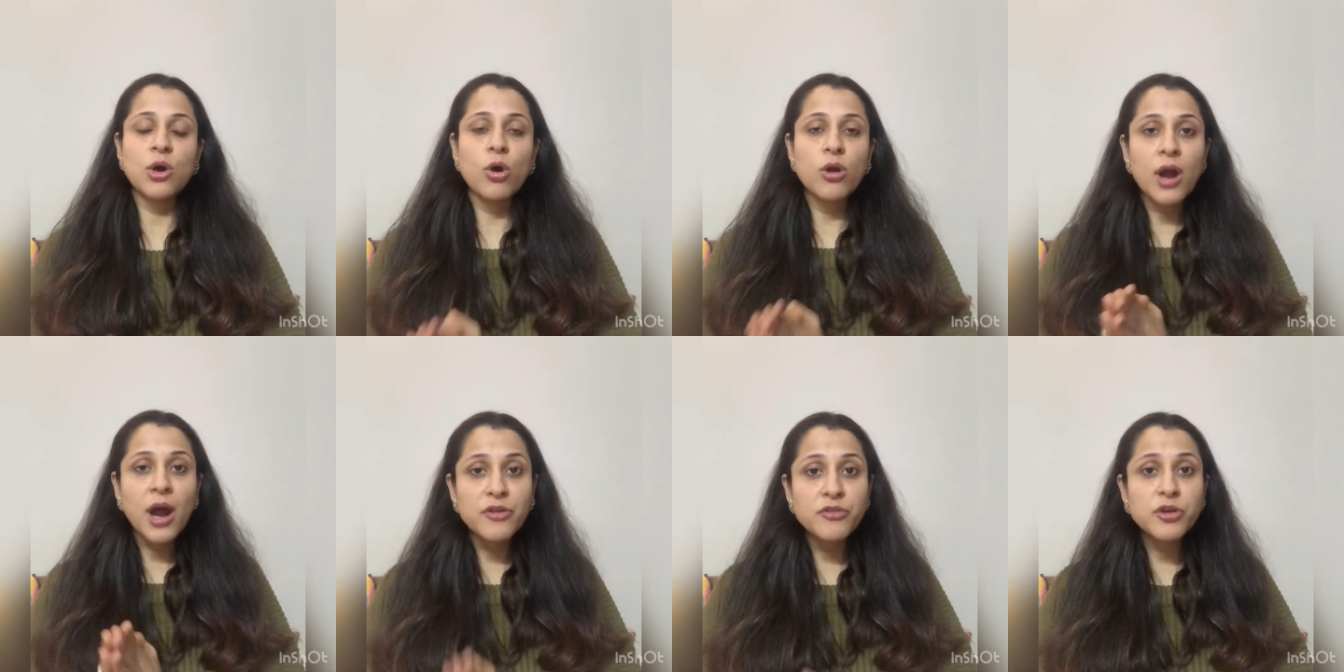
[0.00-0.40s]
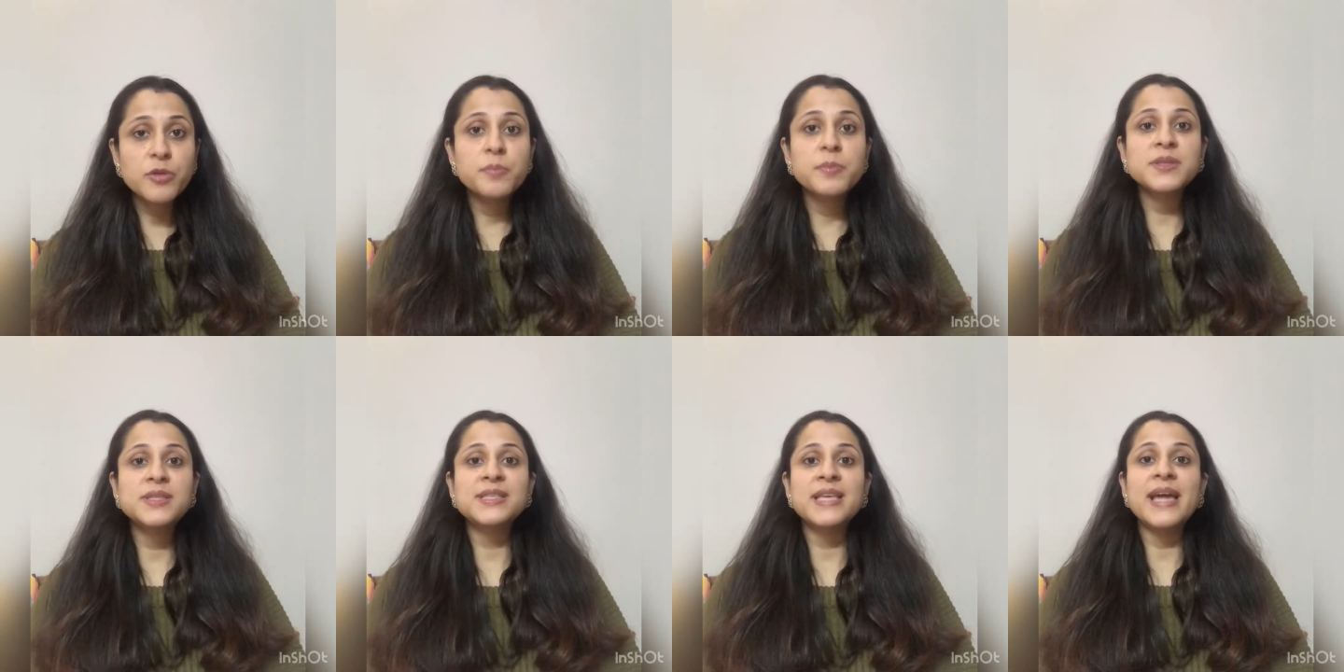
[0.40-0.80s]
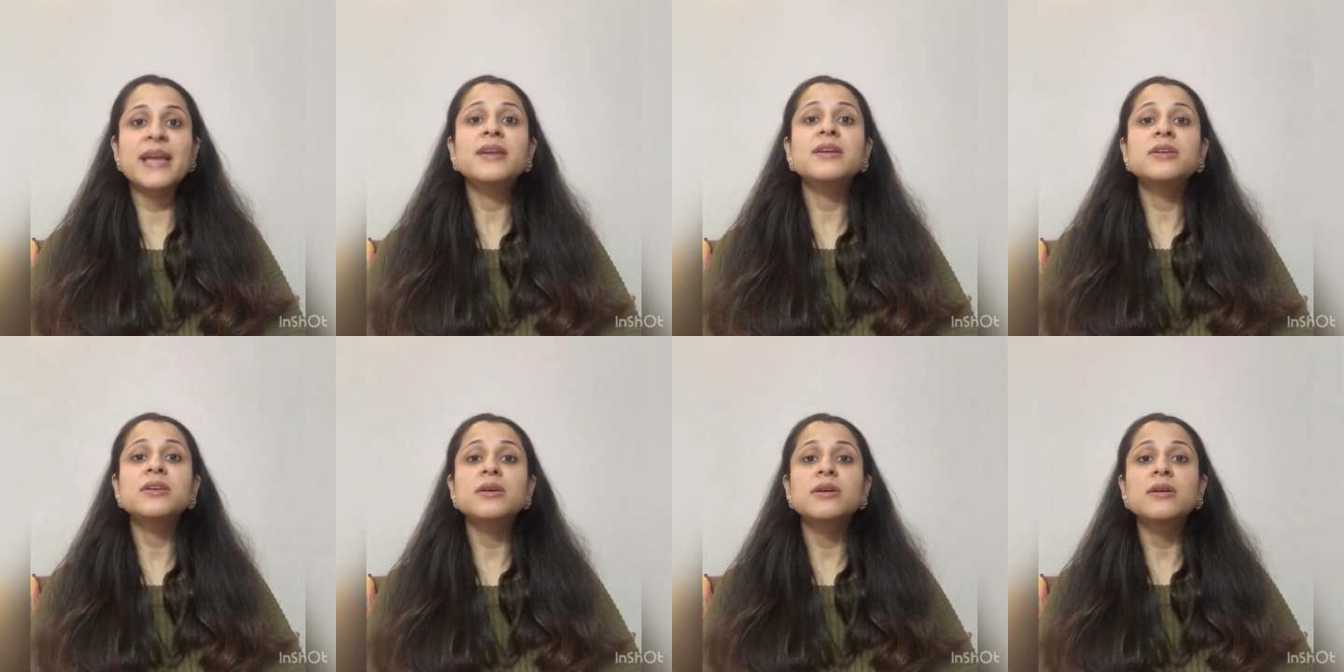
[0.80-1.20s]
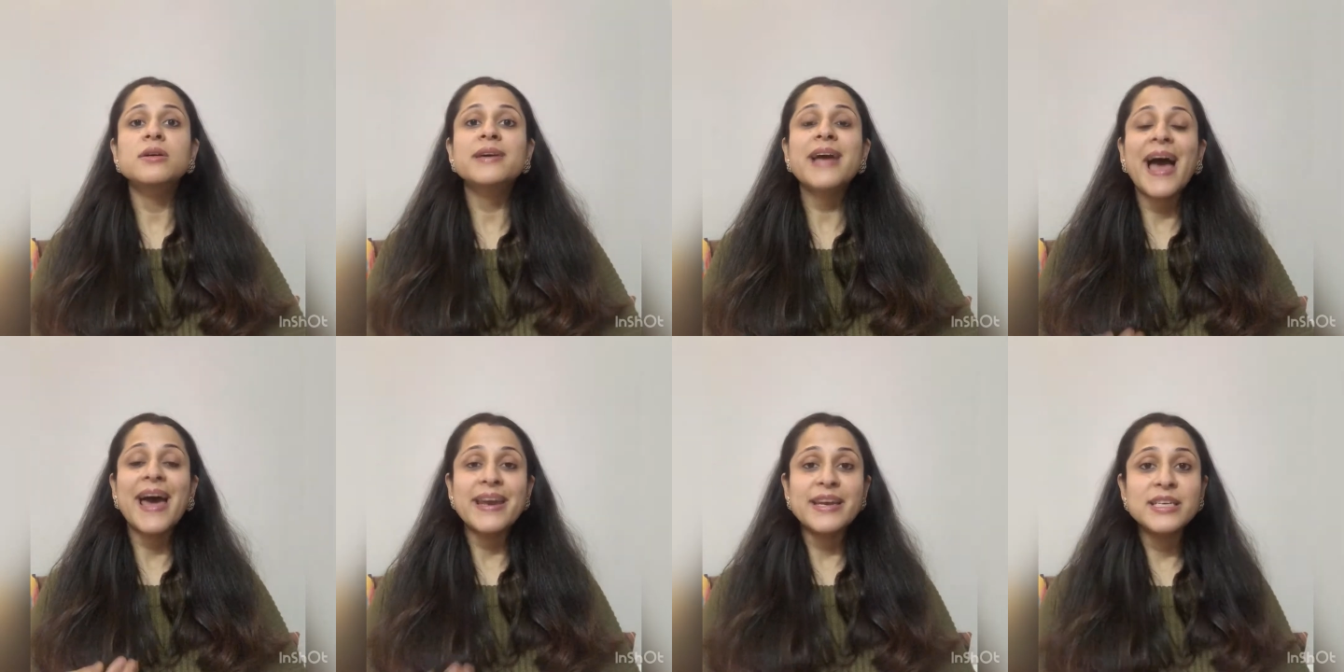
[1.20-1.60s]
or
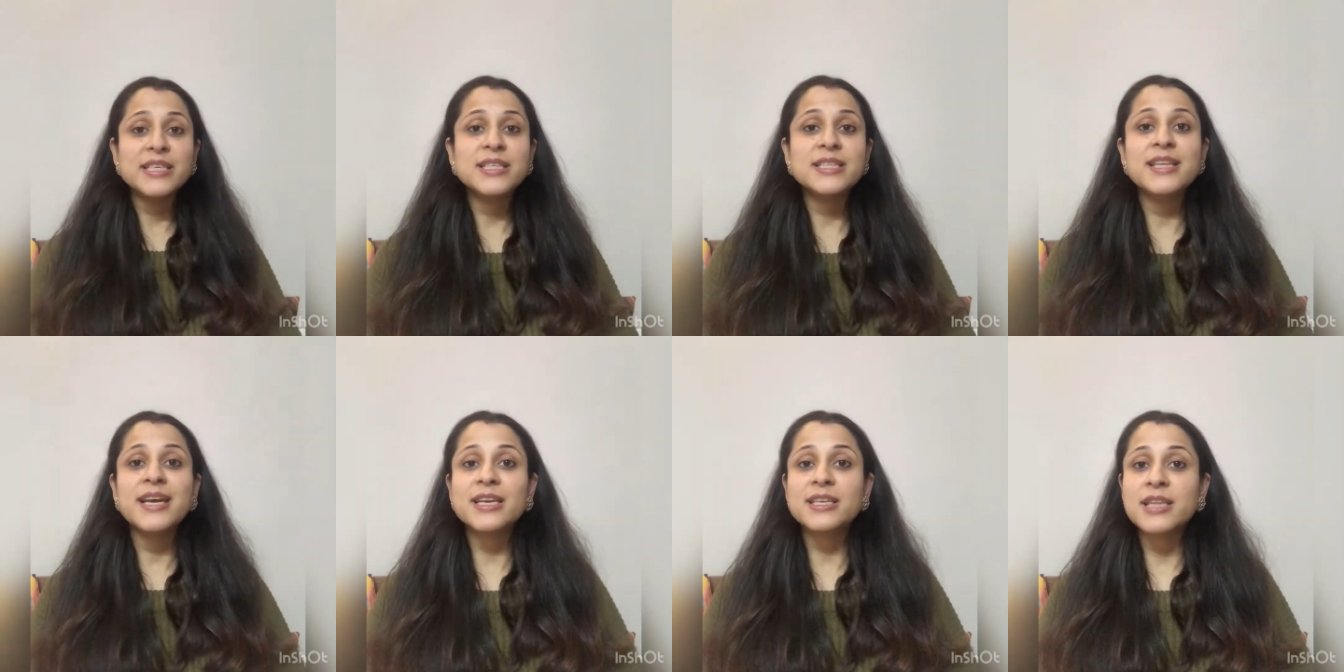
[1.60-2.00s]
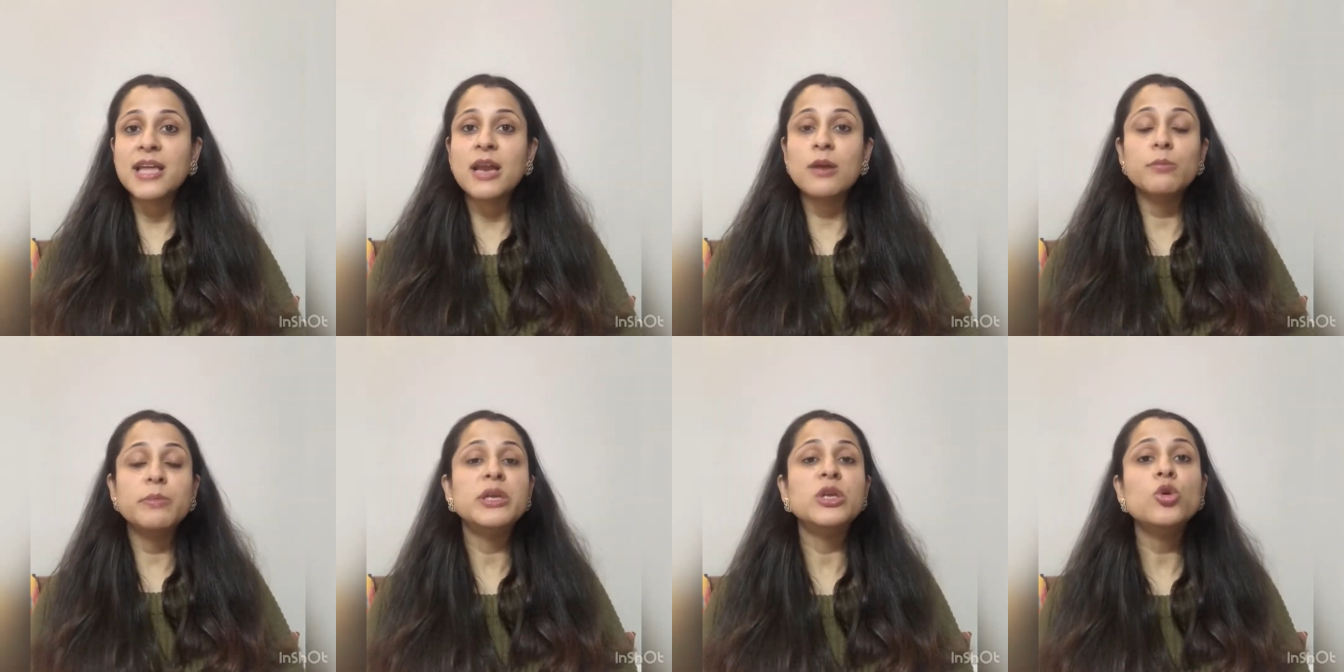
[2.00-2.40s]
100% guarantee that there will be